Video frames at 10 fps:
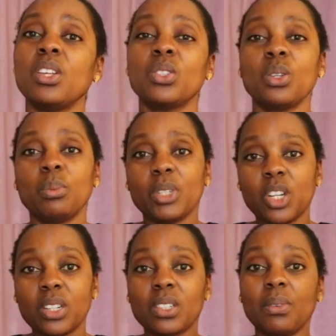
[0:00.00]
So
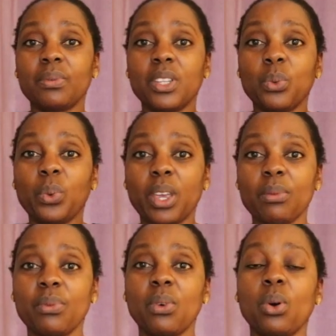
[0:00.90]
because of the
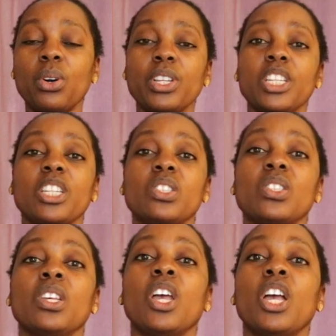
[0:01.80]
rainfall,
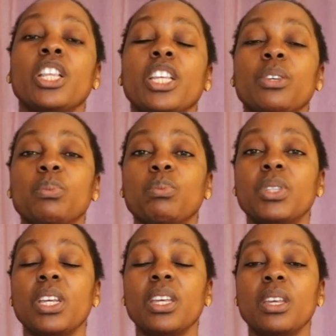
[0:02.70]
is
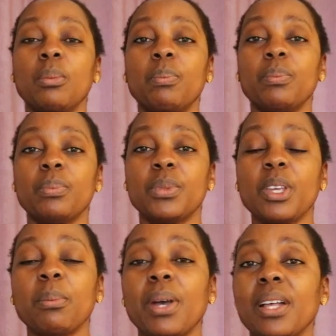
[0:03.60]
the
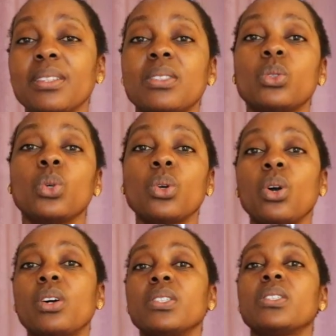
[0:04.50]
timbers took
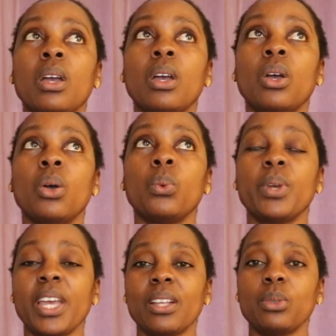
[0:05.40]
us,
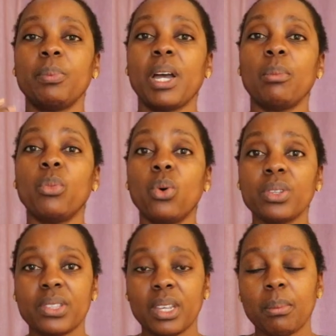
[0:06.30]
we had to buy more
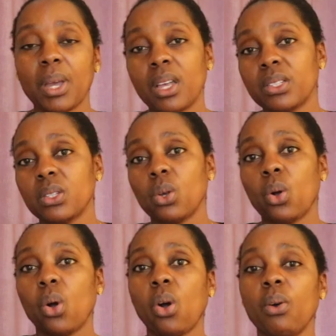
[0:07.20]
timbers
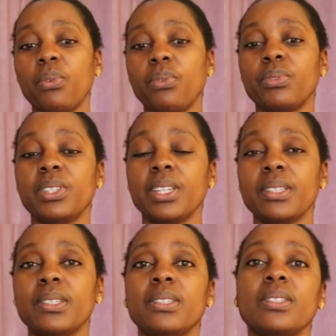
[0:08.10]
of
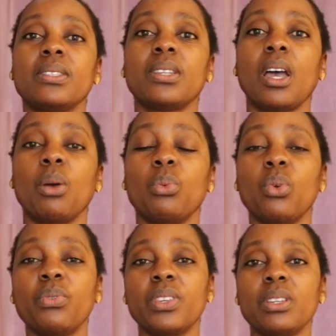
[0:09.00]
this
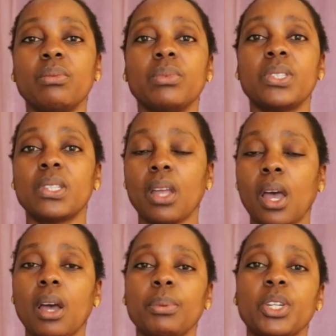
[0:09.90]
roofing
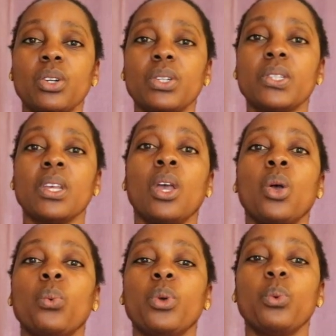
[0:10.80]
star because
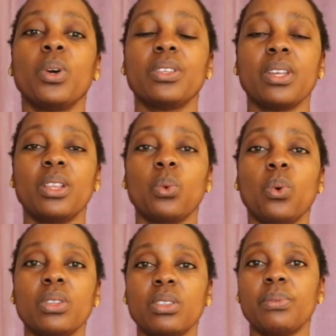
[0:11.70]
we wanted the
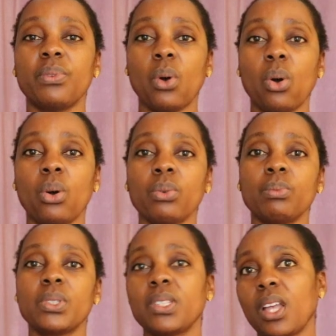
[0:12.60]
waterfall
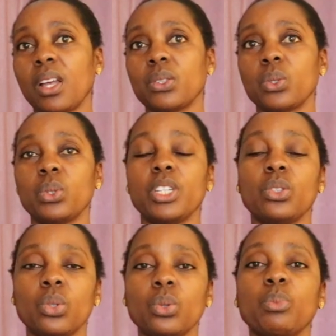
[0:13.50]
star. So
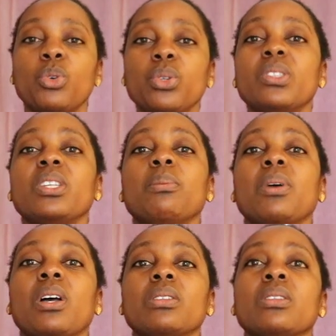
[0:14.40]
it took more
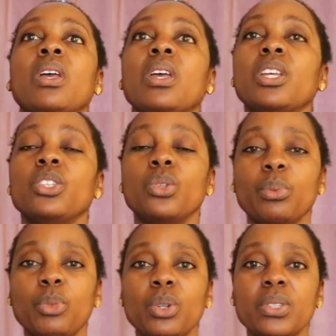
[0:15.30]
timbers, it
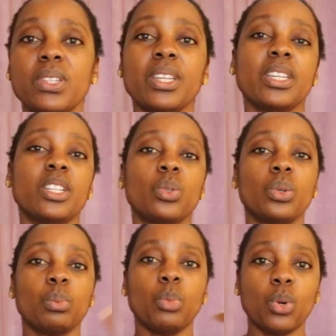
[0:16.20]
took more zinc, it
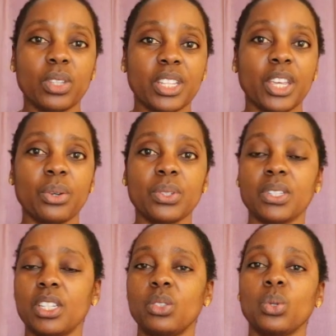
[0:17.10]
took more nails,
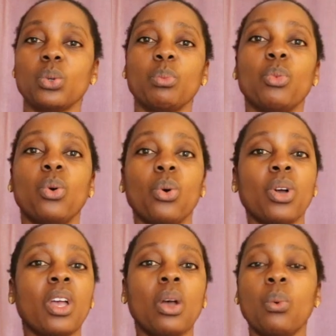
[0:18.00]
it took more
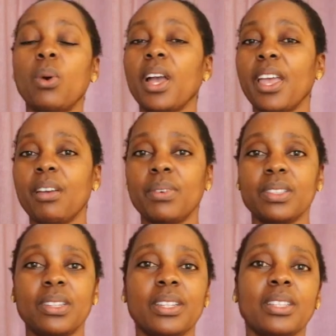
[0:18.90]
whatever
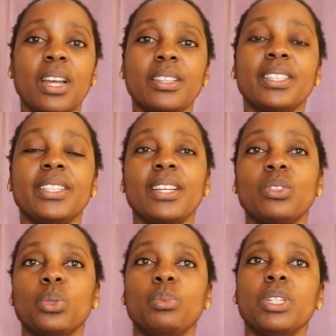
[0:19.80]
thing that needed
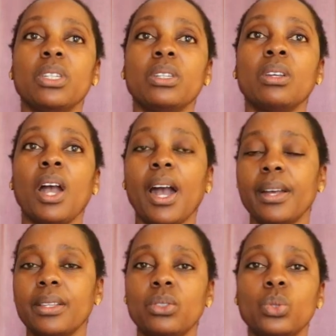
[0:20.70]
to be
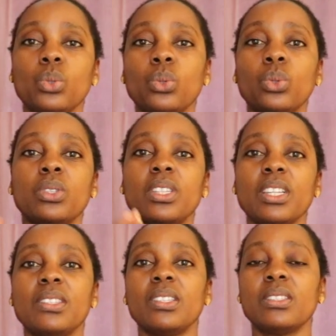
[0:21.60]
added to
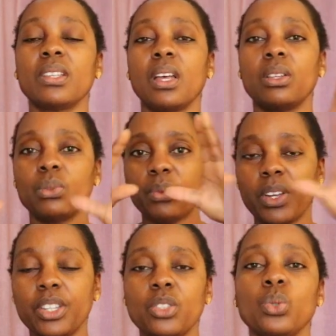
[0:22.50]
this design for
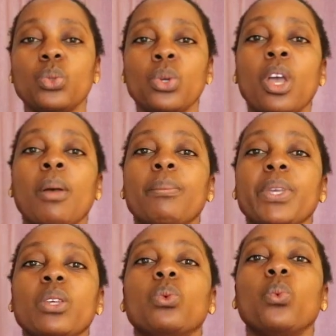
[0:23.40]
it to
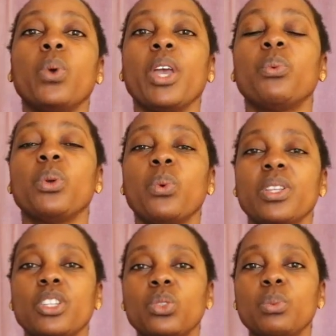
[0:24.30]
be where we
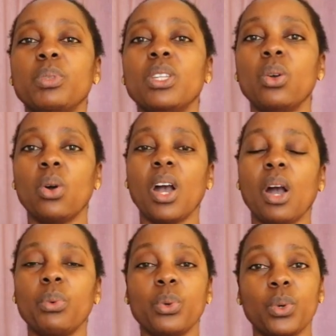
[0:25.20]
want it to be or
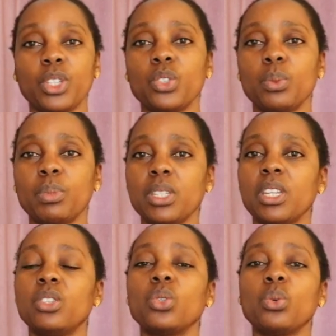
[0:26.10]
how we want it to
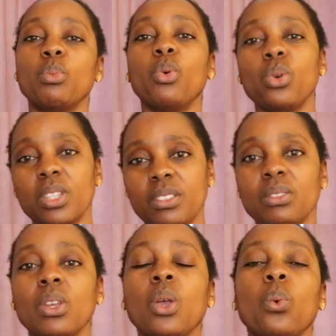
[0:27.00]
be. It took more than
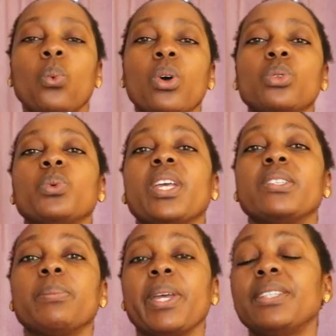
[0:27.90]
what we
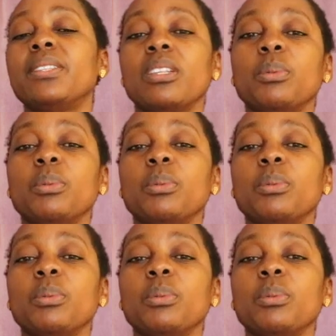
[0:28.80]
expected